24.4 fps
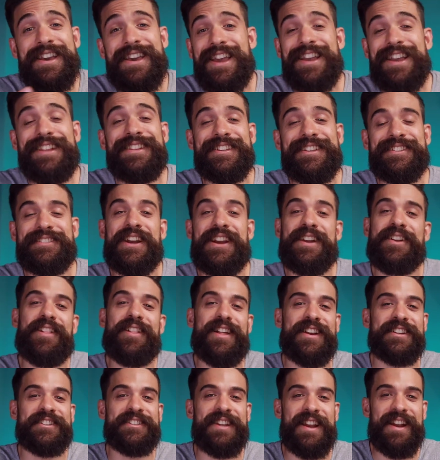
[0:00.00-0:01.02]
In this channel,
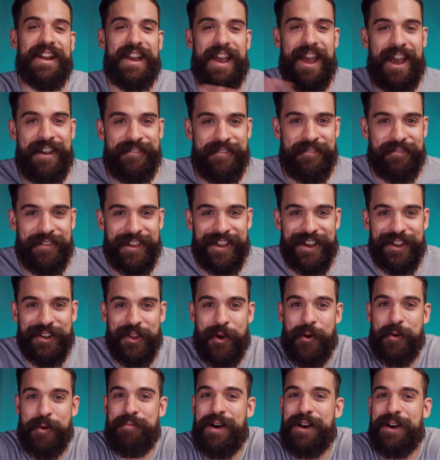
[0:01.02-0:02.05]
I share everything I
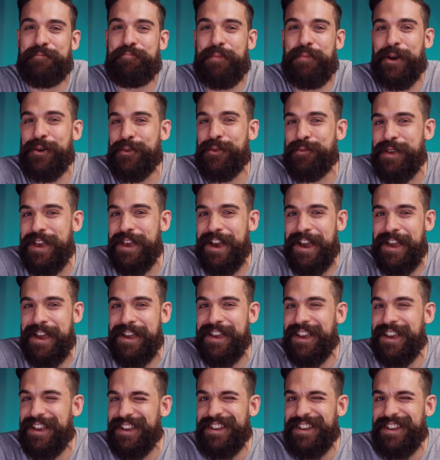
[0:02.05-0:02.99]
know about Power BI.